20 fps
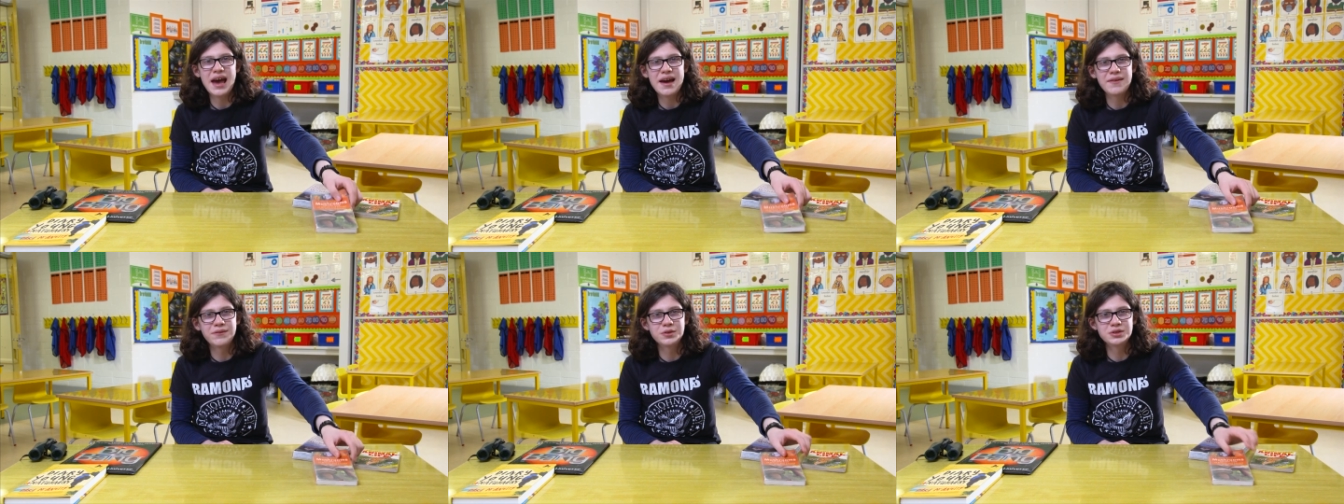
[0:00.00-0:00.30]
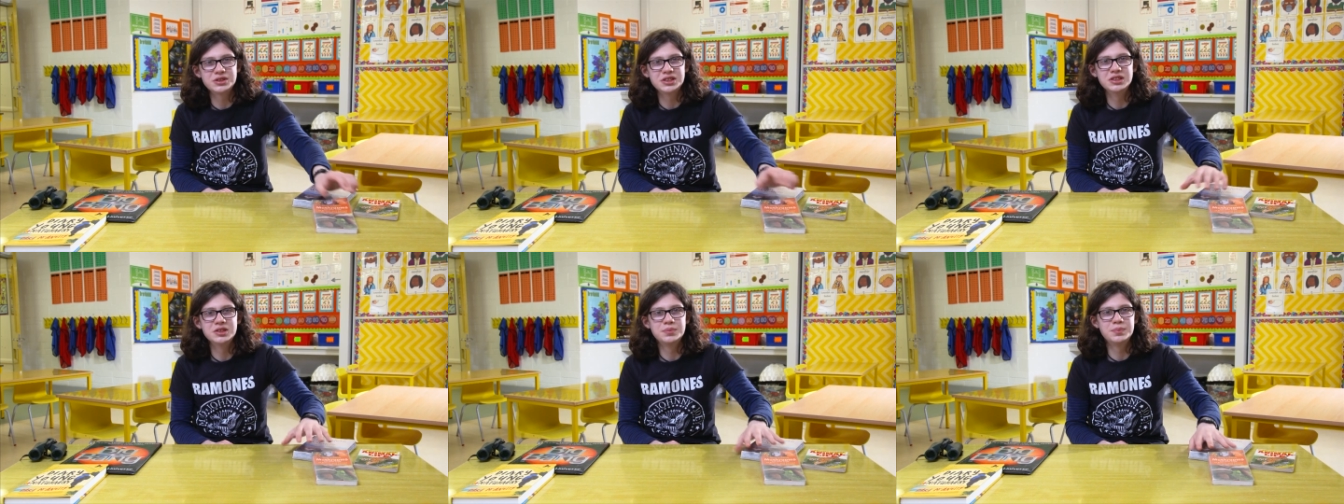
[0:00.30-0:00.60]

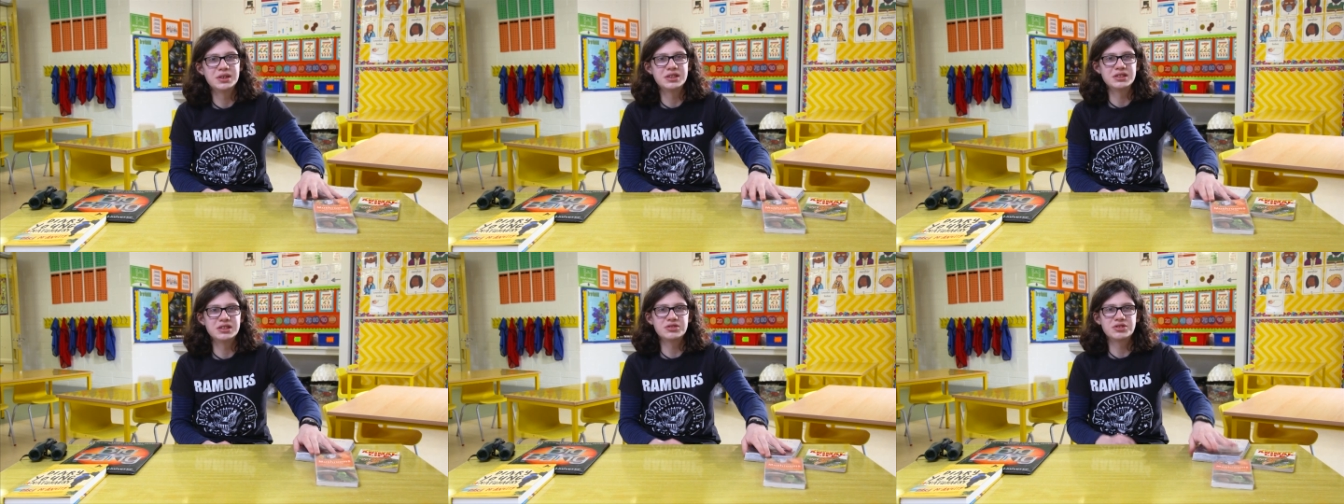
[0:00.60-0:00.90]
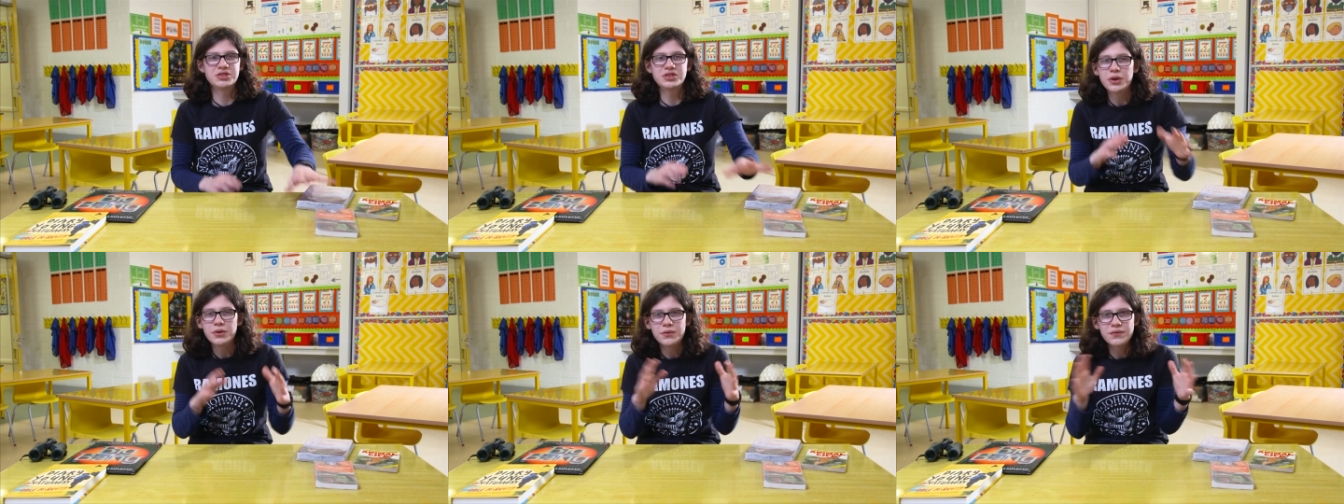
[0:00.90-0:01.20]
ever since because they're
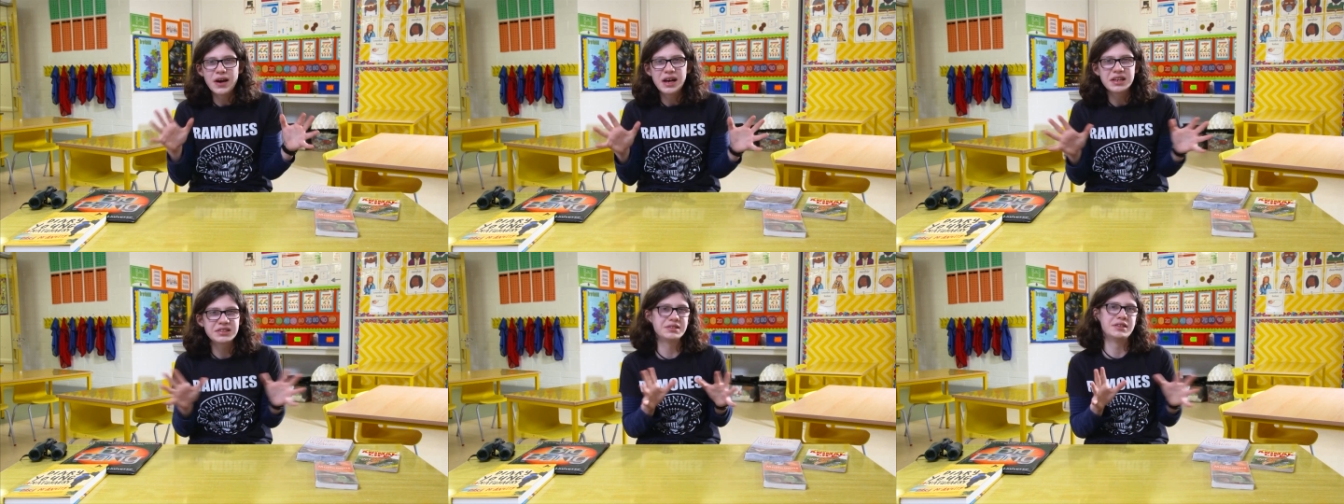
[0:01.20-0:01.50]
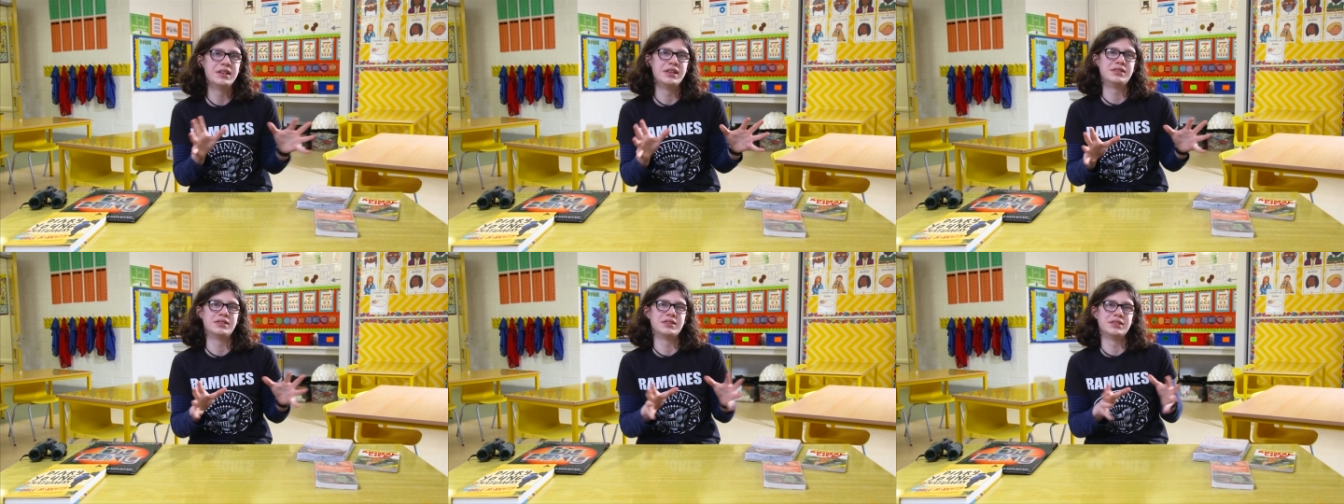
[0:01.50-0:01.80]
so
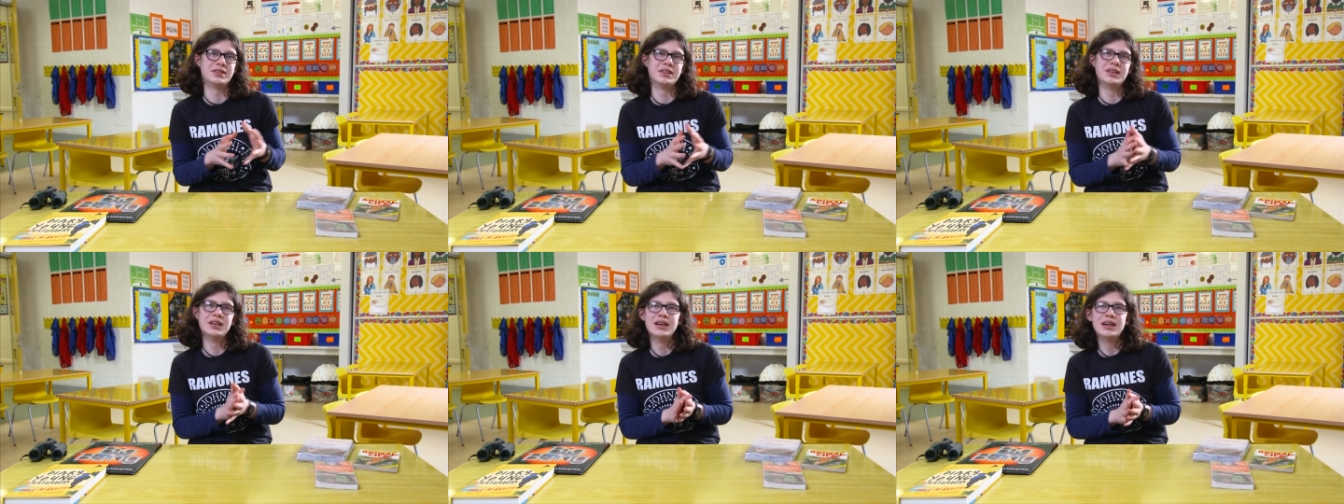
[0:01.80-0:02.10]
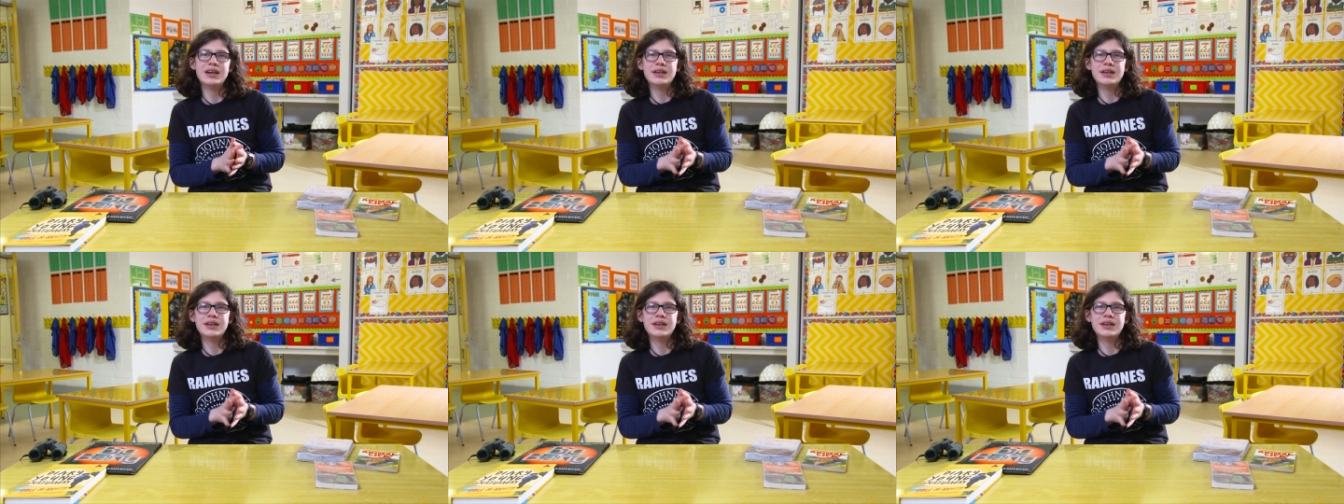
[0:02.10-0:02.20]
fascinating.